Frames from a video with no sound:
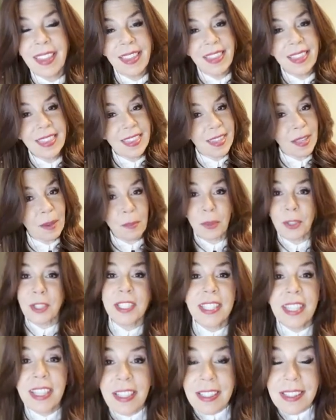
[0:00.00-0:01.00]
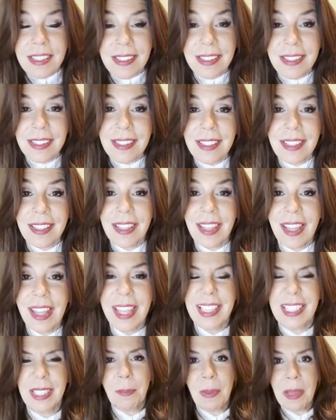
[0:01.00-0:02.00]
number six,
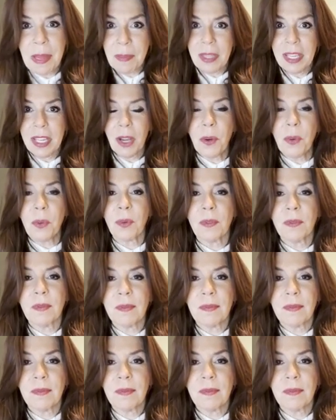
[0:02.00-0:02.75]
is a baby goat.